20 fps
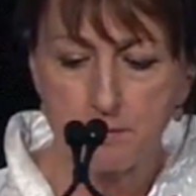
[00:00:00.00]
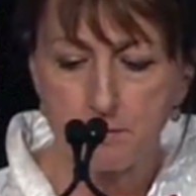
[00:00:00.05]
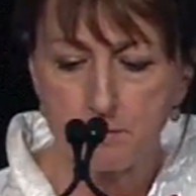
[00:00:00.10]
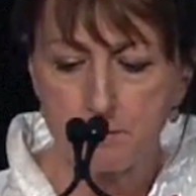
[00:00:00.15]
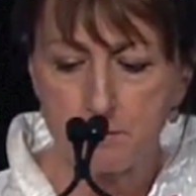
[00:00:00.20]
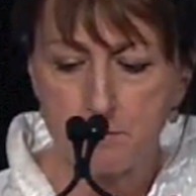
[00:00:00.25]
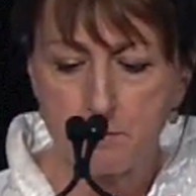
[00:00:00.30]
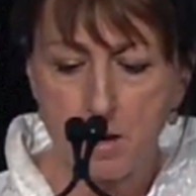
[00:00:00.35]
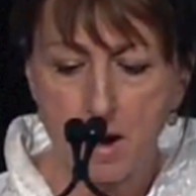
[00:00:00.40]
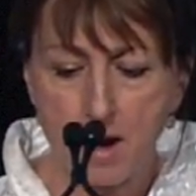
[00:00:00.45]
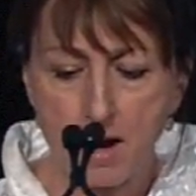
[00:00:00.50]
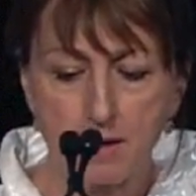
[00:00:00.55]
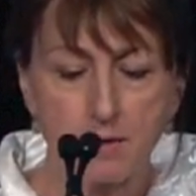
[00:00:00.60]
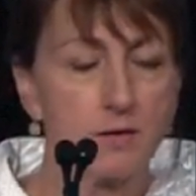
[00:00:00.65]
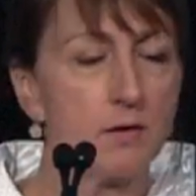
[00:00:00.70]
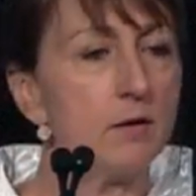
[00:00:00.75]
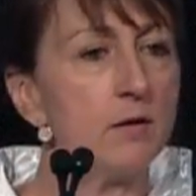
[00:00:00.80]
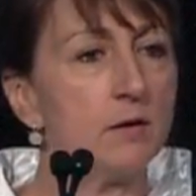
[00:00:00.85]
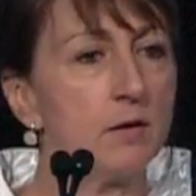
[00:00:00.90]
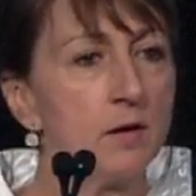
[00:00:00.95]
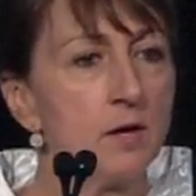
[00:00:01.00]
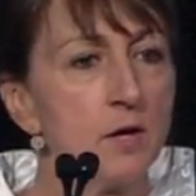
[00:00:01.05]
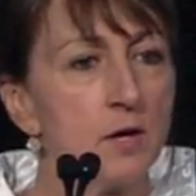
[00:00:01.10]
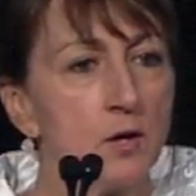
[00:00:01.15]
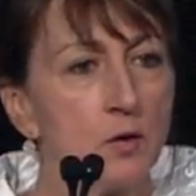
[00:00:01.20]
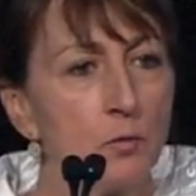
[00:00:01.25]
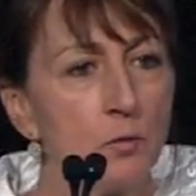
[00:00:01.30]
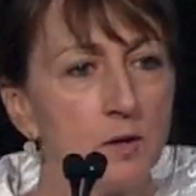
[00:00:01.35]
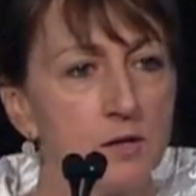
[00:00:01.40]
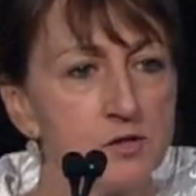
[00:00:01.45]
model,
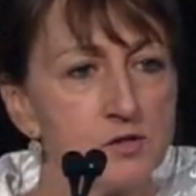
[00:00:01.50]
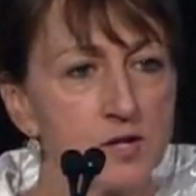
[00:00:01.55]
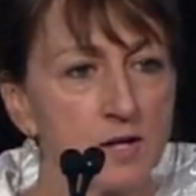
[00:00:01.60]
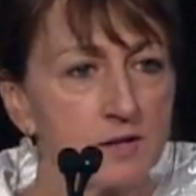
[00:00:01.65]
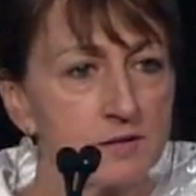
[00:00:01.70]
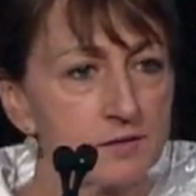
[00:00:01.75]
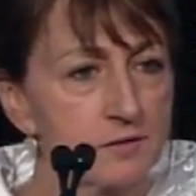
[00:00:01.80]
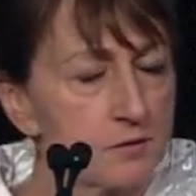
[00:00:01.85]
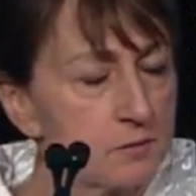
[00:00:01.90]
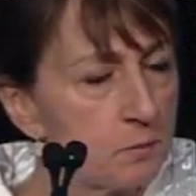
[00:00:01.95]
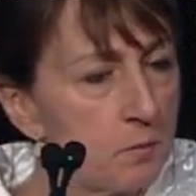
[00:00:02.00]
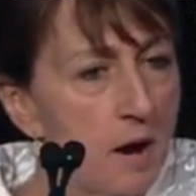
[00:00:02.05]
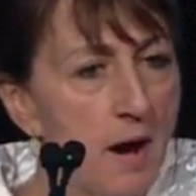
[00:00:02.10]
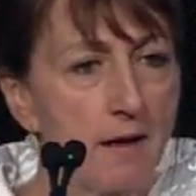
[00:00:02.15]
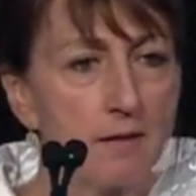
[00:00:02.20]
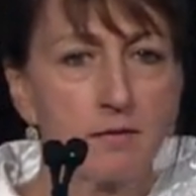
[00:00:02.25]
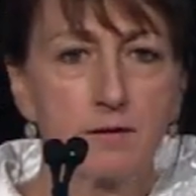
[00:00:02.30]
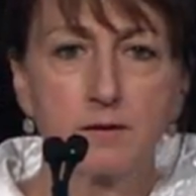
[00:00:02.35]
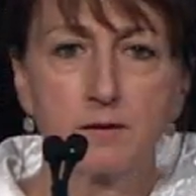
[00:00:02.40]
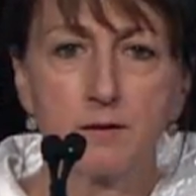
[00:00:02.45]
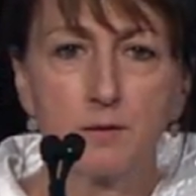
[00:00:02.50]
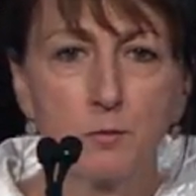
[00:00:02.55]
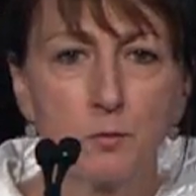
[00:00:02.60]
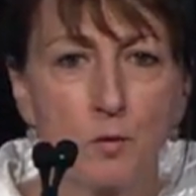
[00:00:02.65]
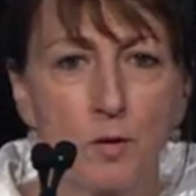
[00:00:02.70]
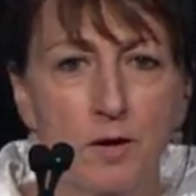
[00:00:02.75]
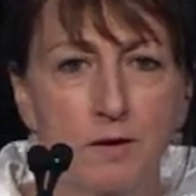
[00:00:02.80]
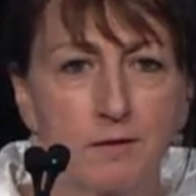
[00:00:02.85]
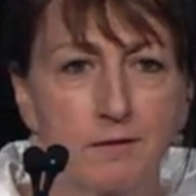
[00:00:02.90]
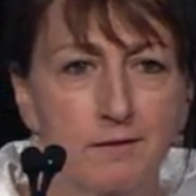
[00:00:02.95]
we just piloted
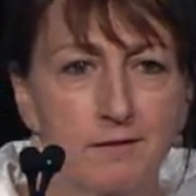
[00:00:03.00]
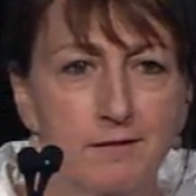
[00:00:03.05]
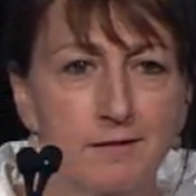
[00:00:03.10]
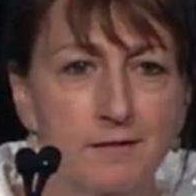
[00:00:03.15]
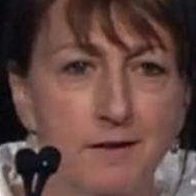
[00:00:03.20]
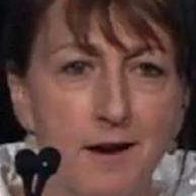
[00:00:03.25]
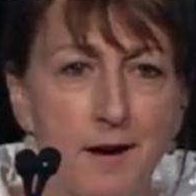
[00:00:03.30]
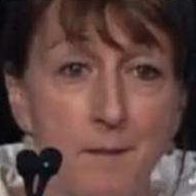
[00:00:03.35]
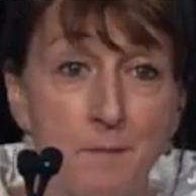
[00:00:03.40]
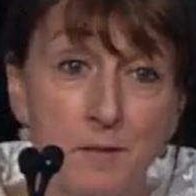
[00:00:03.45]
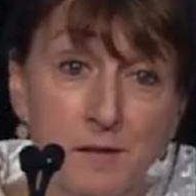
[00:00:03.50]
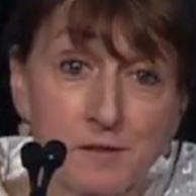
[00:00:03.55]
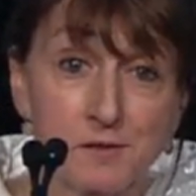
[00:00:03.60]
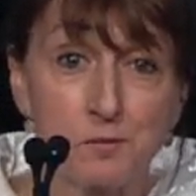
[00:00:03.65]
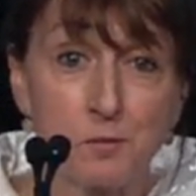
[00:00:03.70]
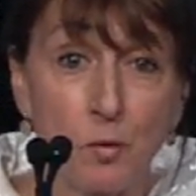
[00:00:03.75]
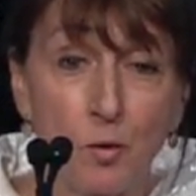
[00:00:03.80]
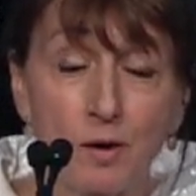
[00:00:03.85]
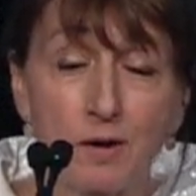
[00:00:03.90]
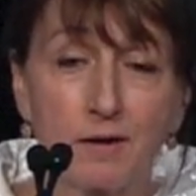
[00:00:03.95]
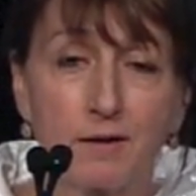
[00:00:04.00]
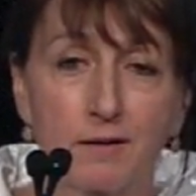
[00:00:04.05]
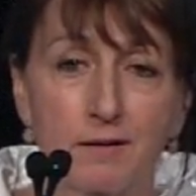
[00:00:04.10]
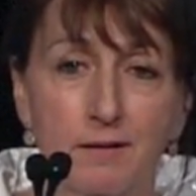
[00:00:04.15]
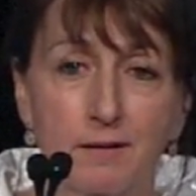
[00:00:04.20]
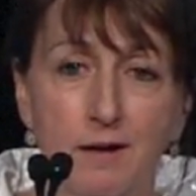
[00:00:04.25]
one this morning,